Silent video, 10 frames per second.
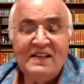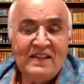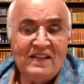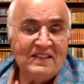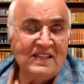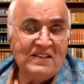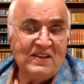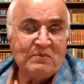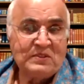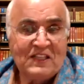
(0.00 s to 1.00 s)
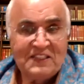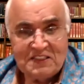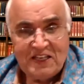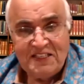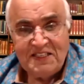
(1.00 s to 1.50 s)
And then you have to sell this
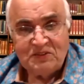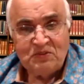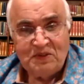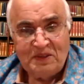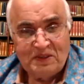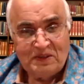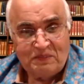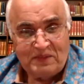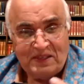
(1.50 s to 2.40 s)
idea to